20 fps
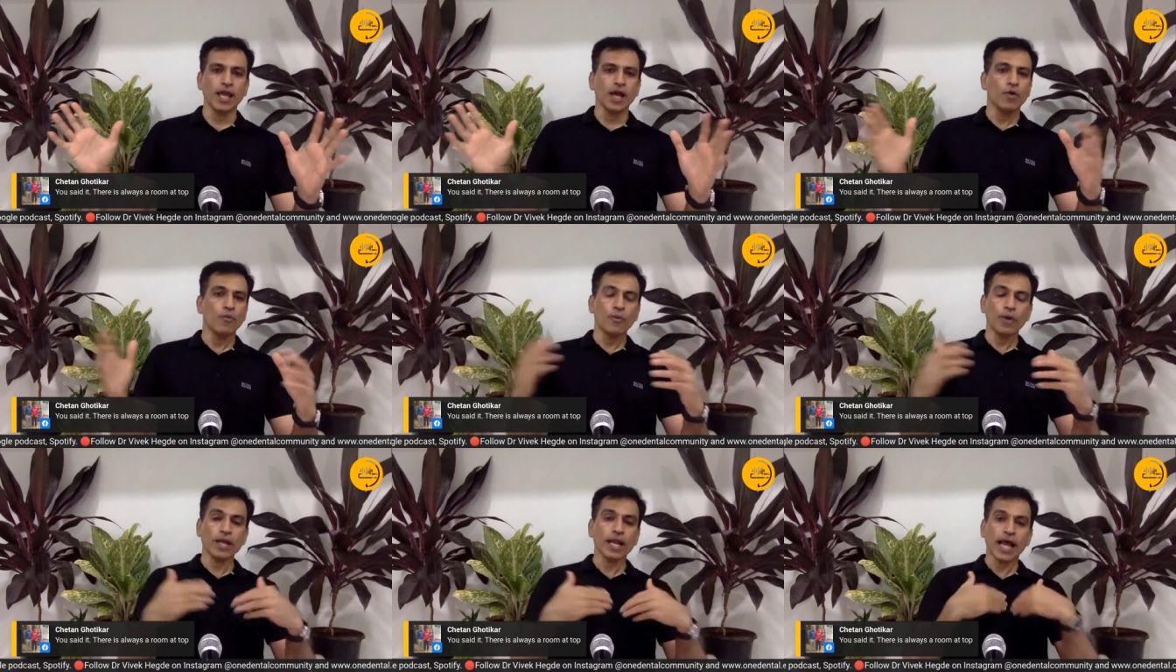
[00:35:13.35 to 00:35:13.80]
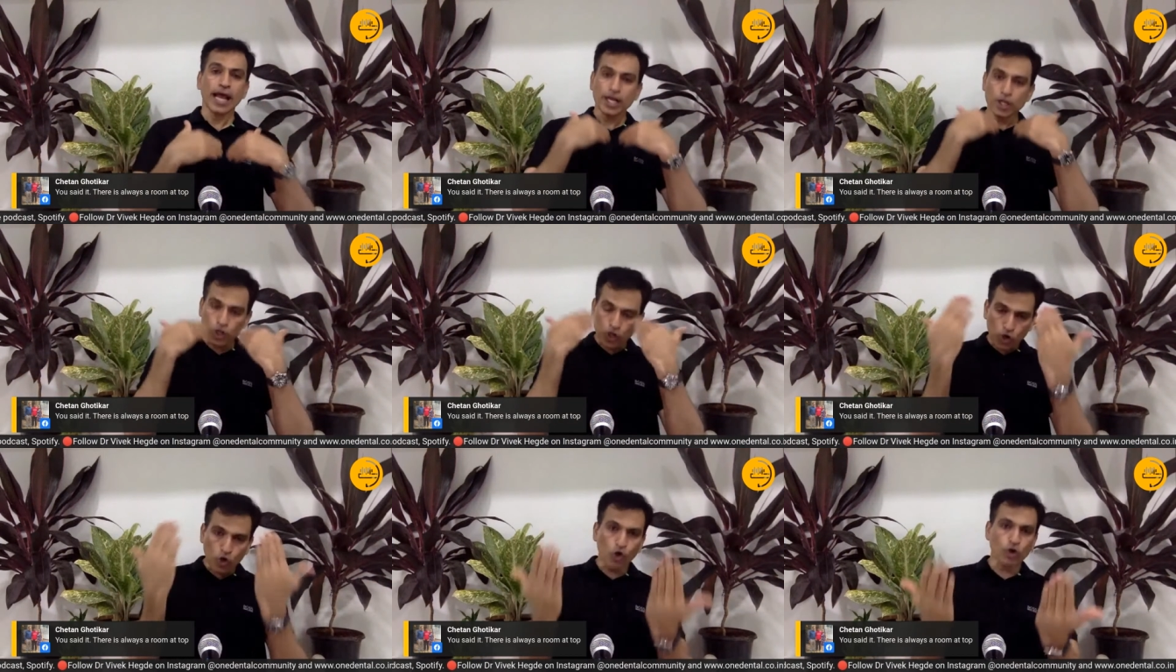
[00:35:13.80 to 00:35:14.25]
where I had to
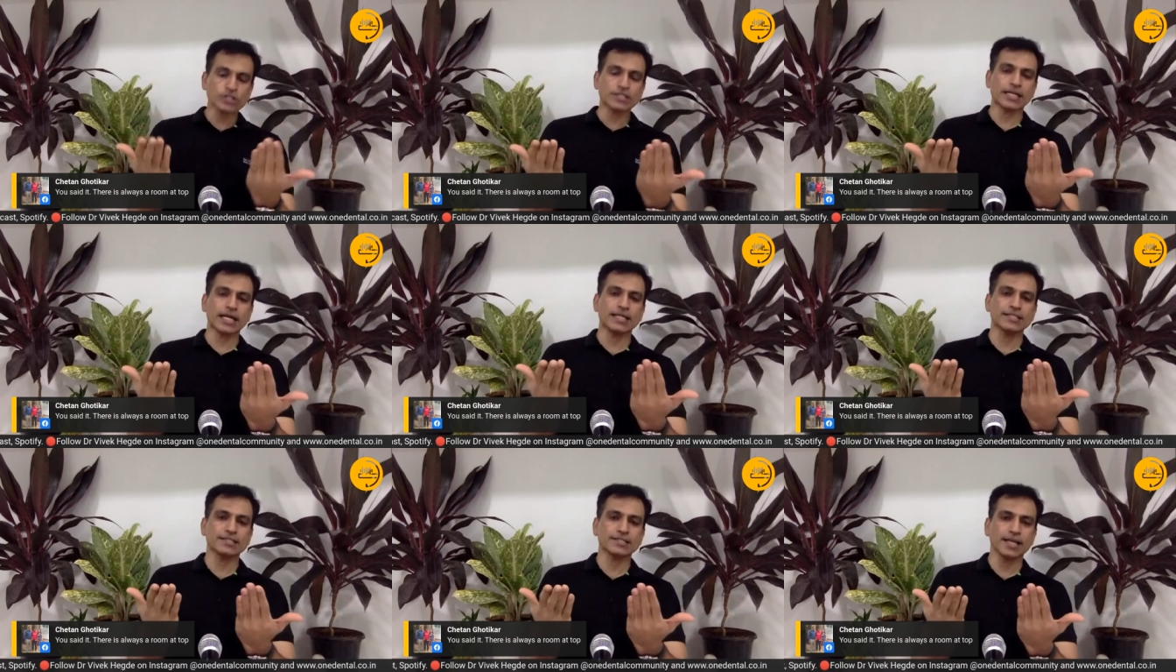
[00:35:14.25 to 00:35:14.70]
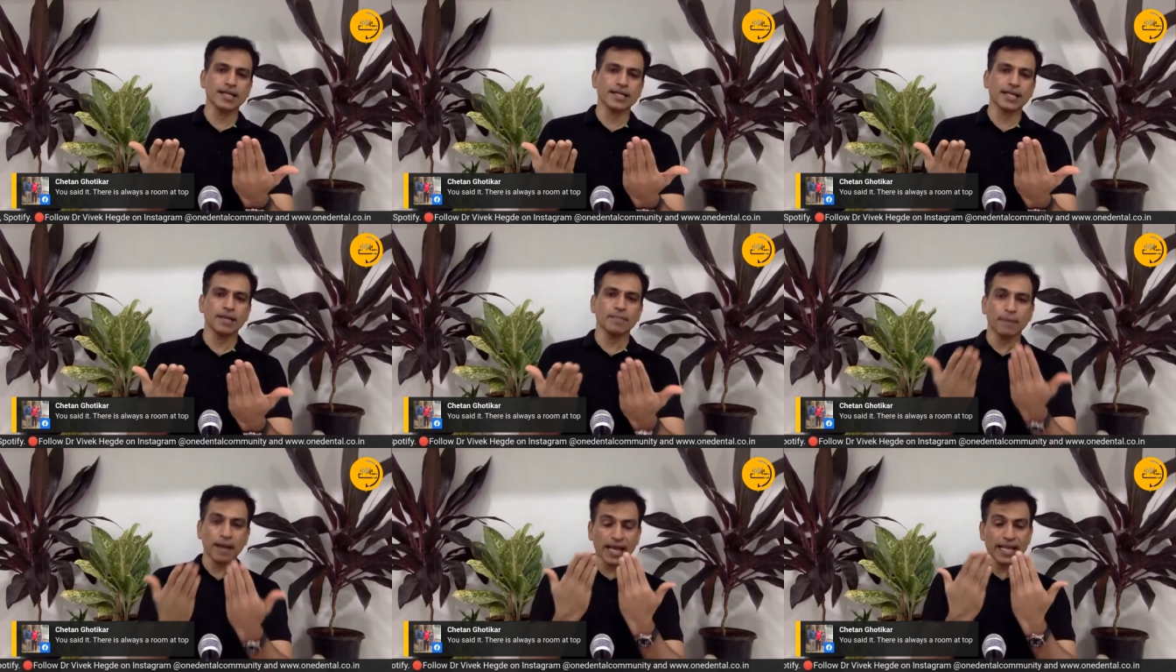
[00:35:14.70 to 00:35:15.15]
go as a
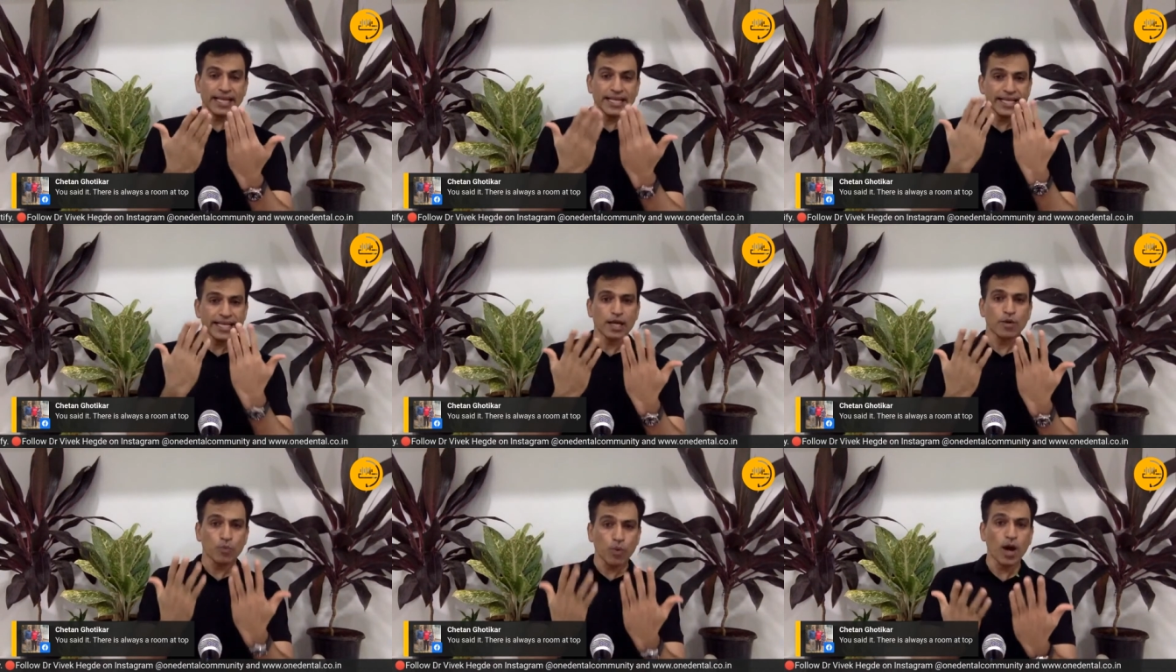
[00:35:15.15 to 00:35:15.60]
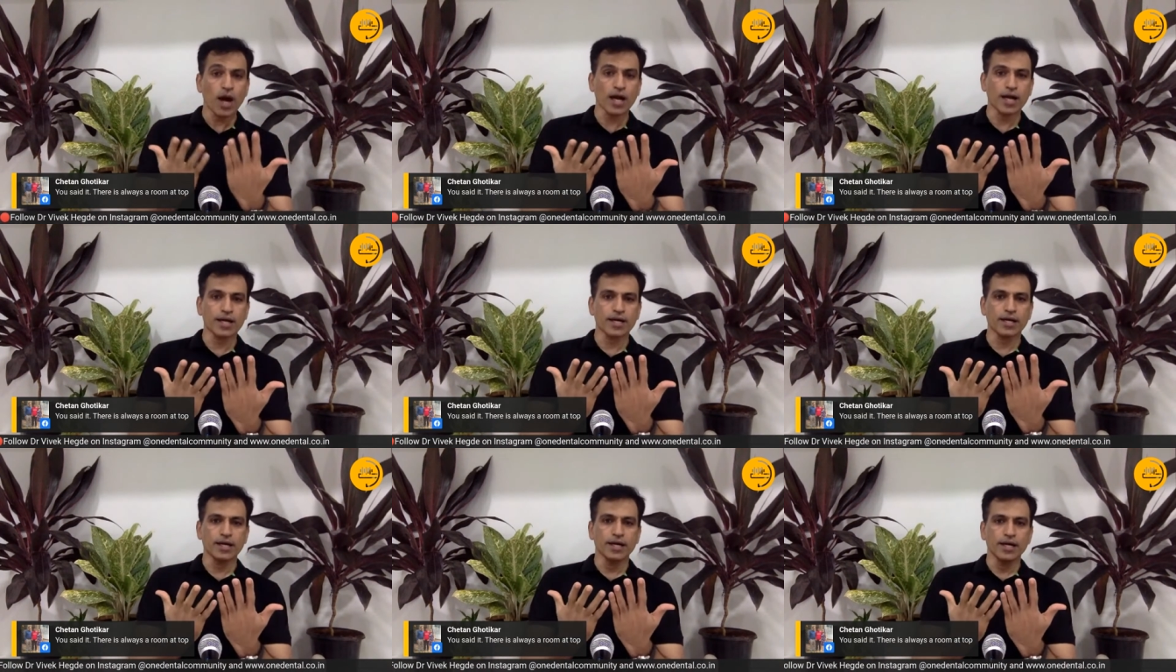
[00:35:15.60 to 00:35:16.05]
consultant, but I needed
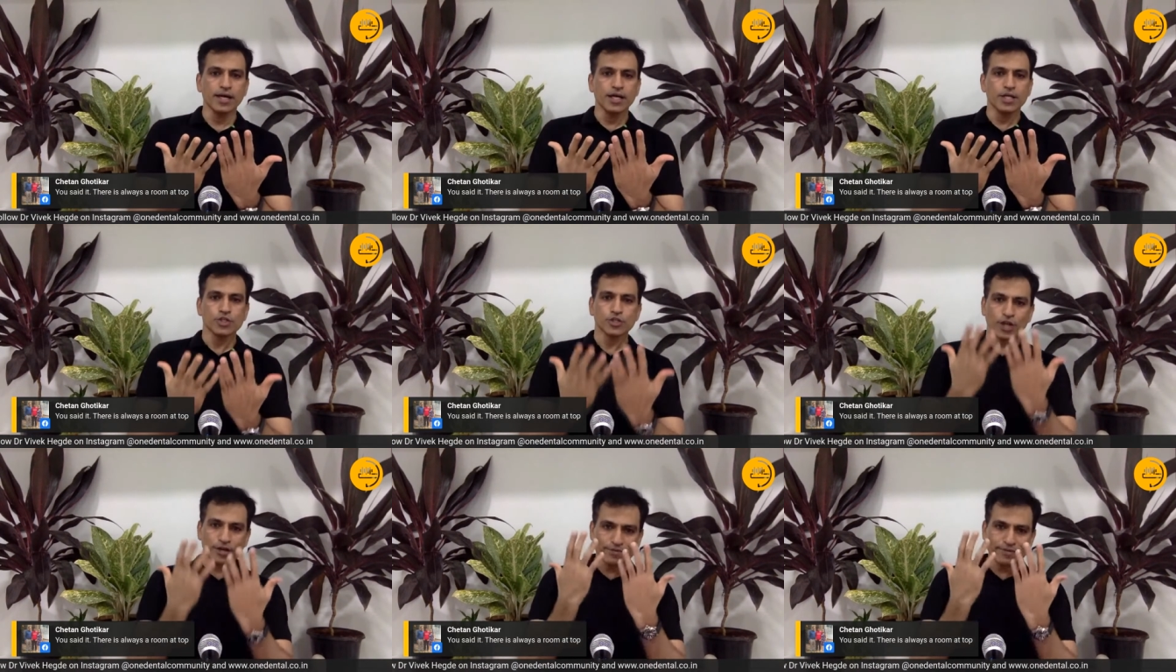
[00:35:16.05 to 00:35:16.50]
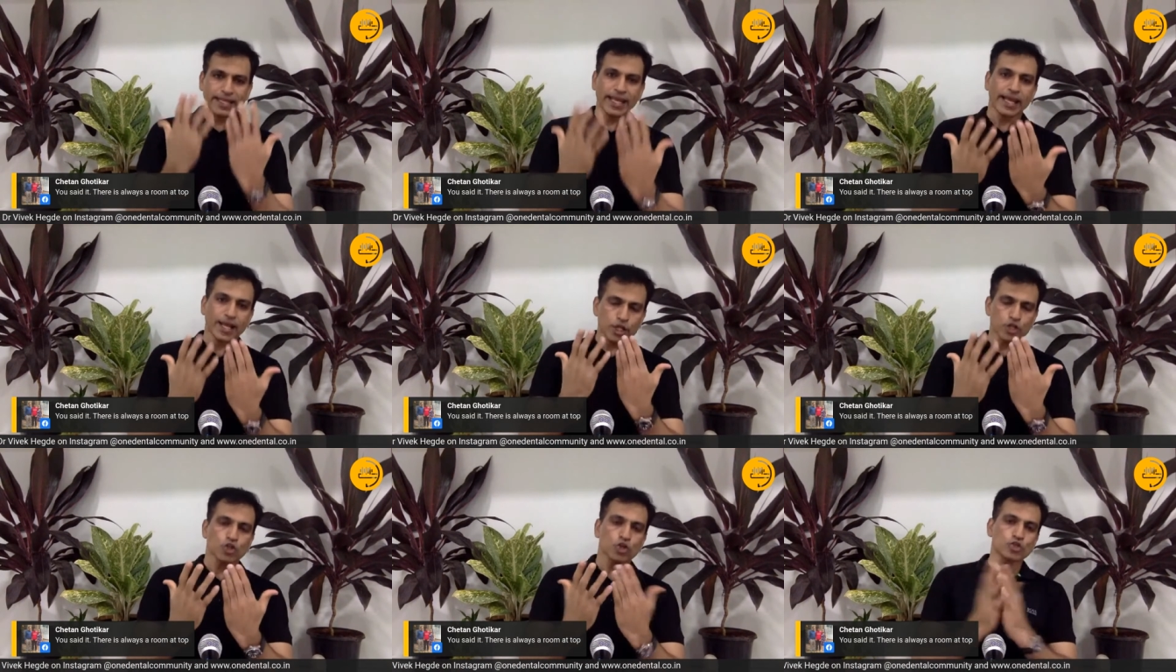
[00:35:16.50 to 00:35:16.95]
work. So I've
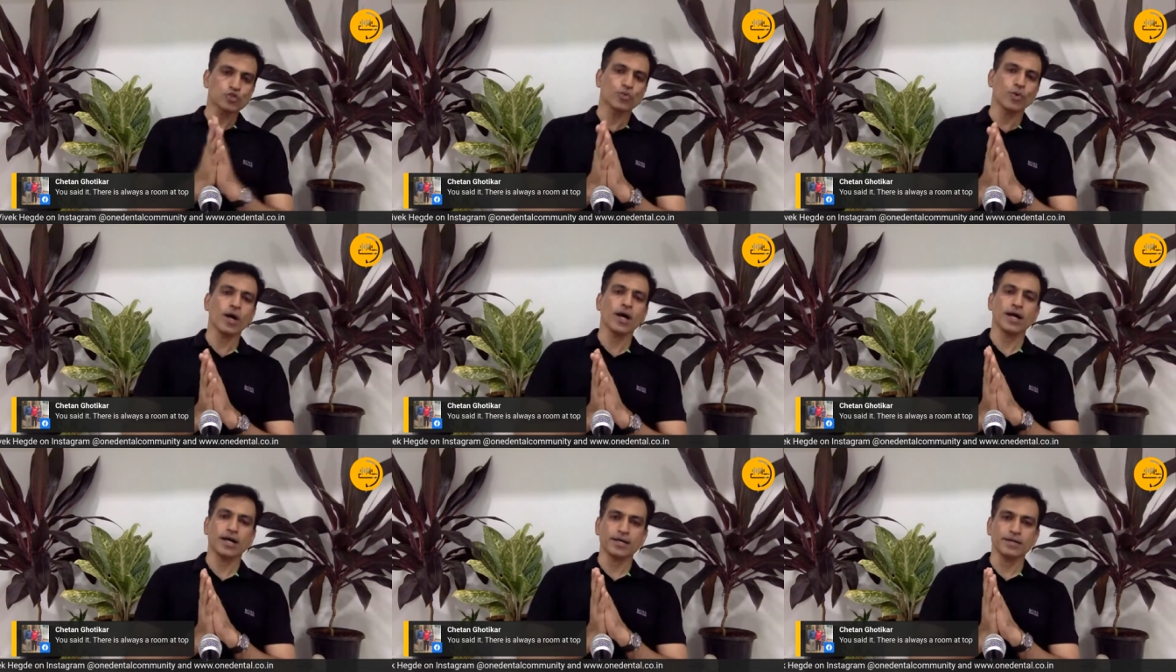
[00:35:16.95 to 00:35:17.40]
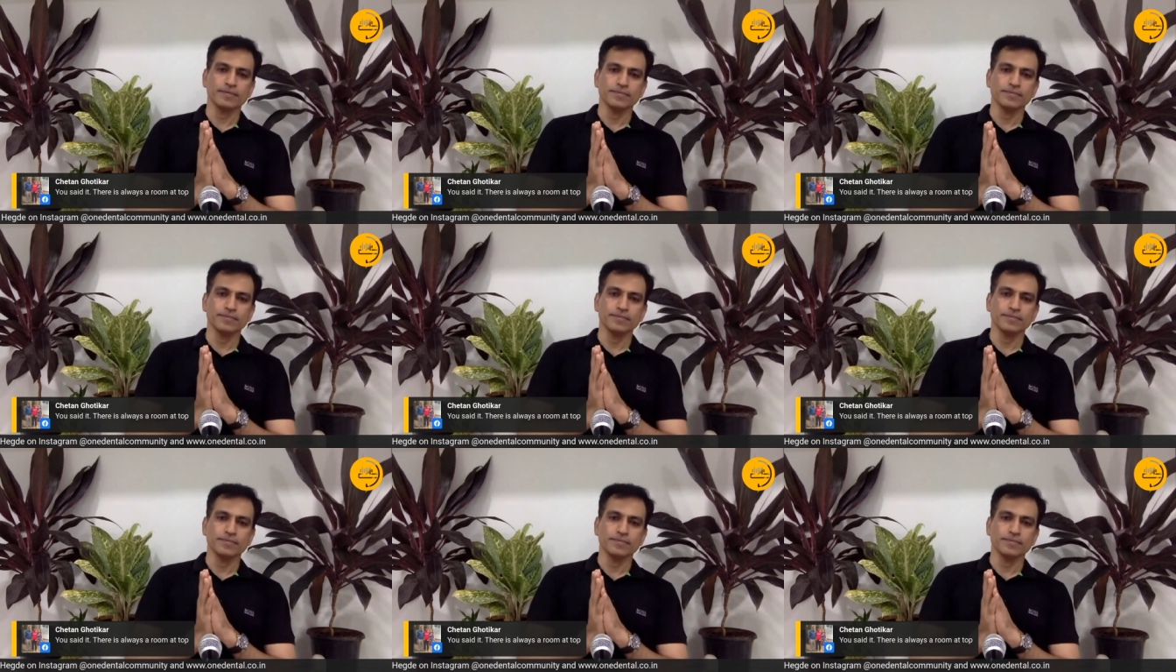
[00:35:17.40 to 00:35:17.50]
taken those work.